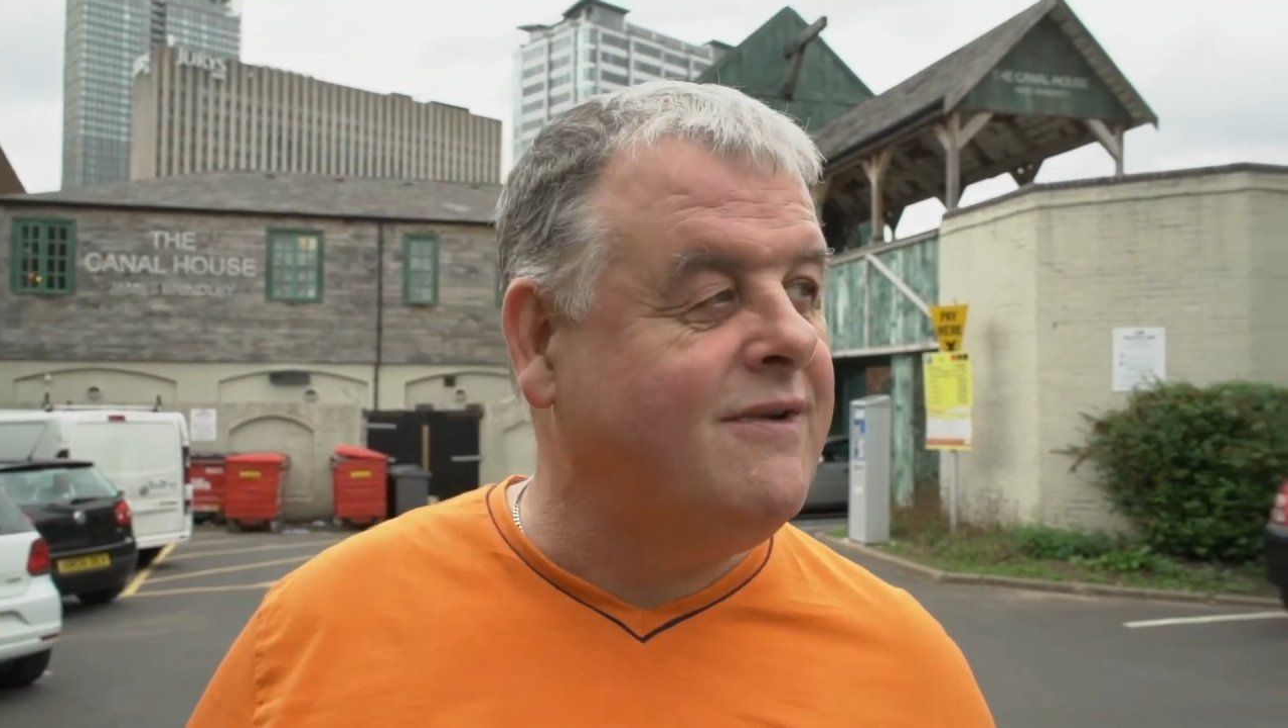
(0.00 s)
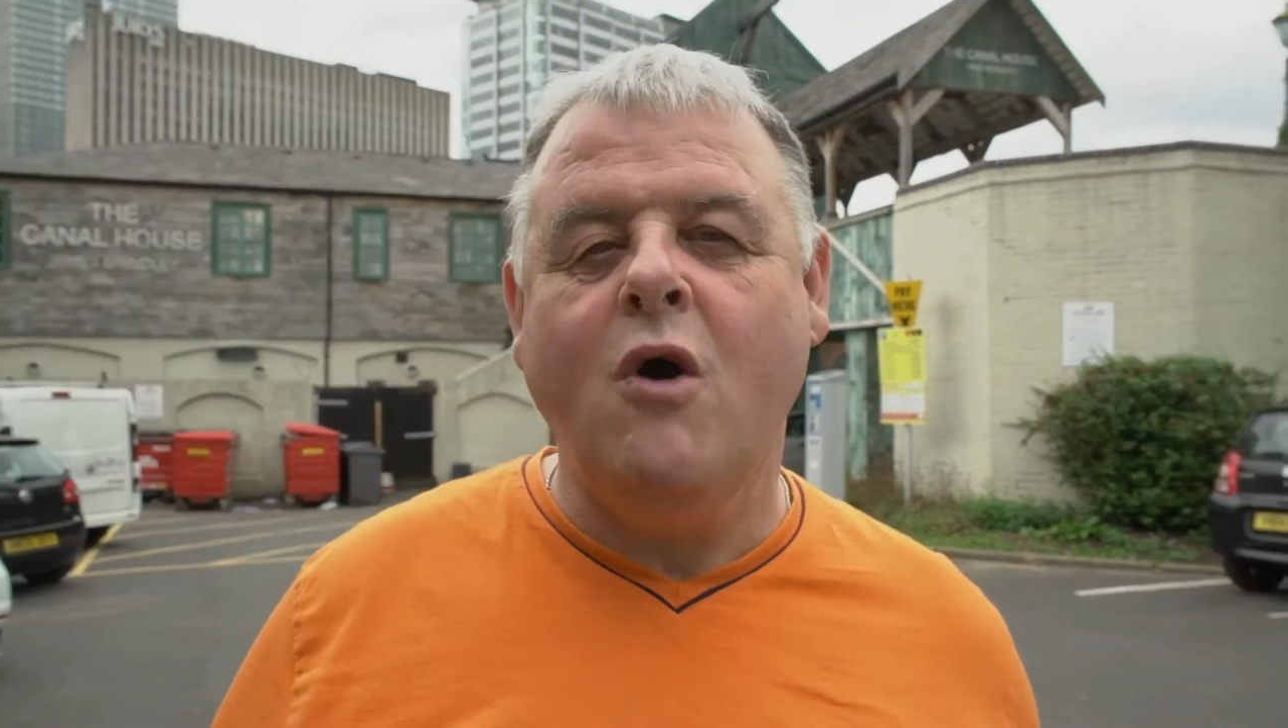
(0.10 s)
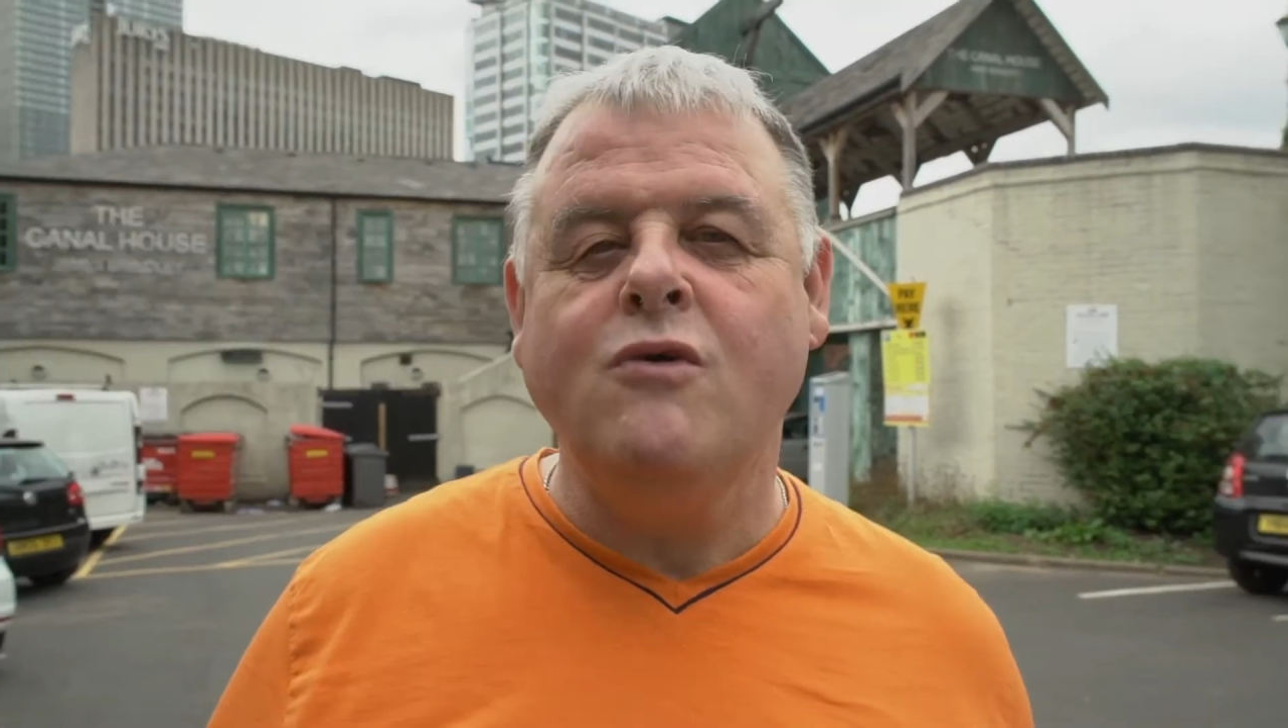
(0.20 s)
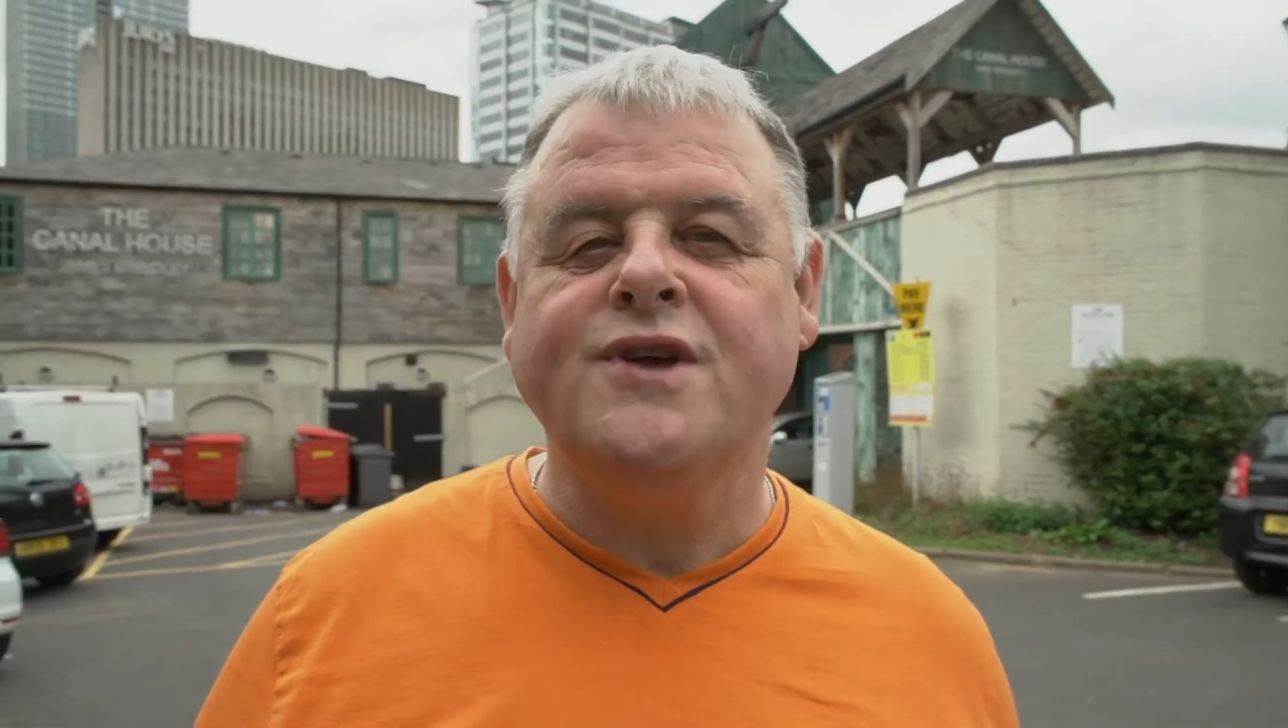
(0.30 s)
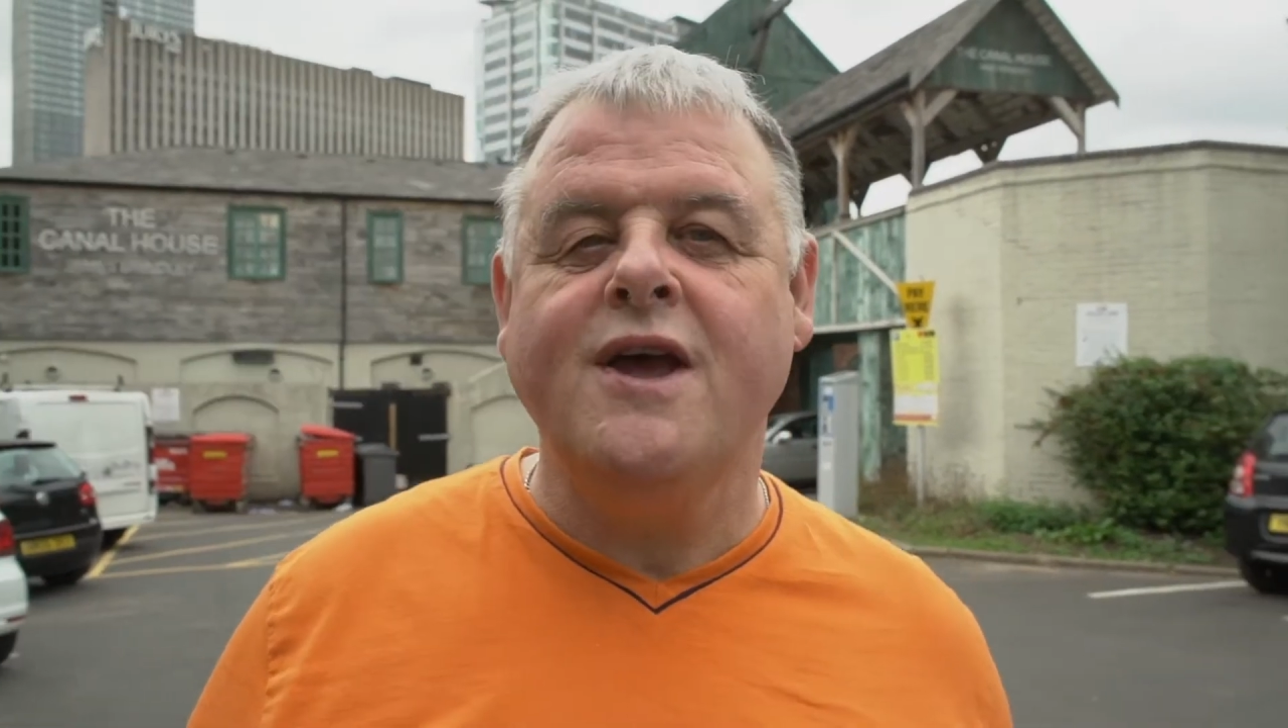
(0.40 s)

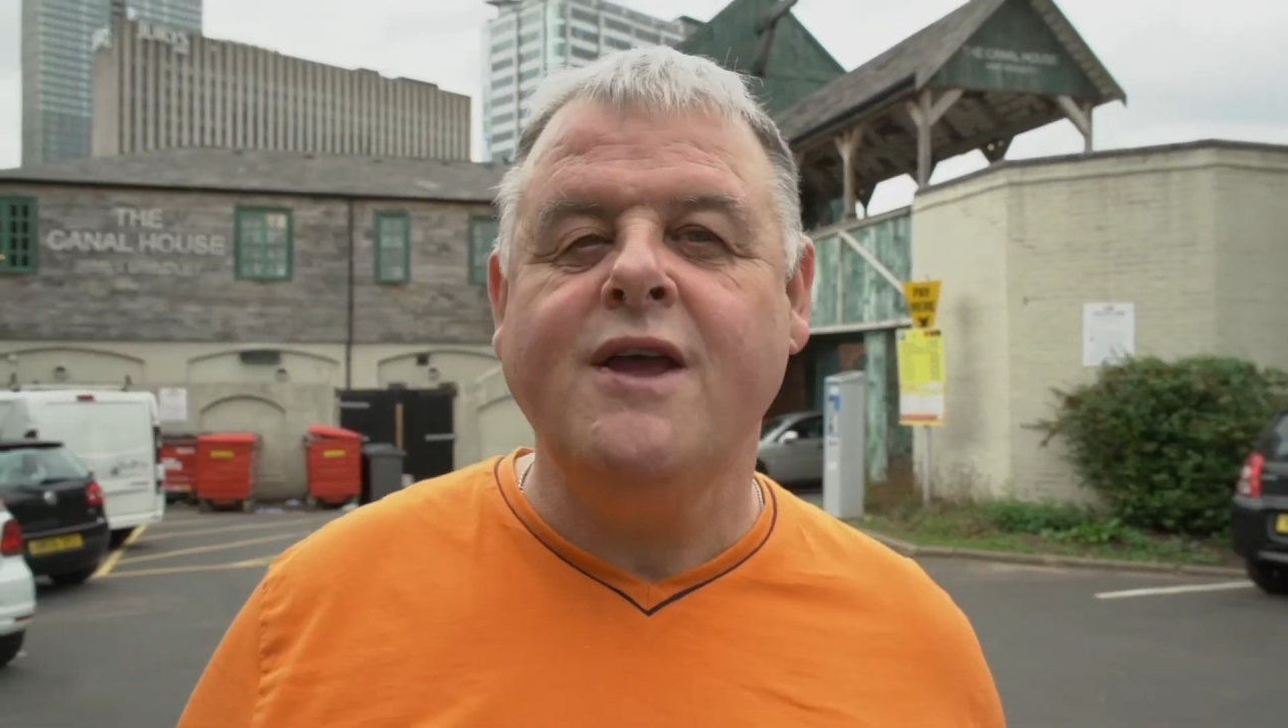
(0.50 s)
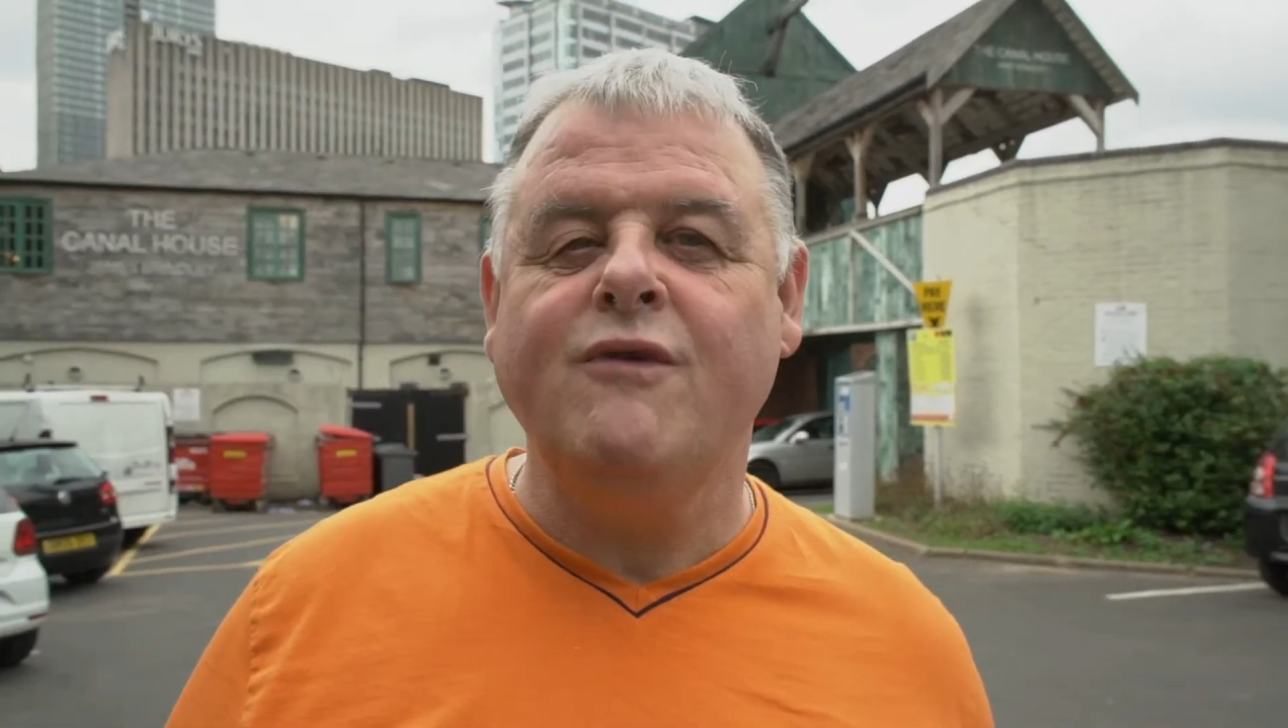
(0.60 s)
Jose.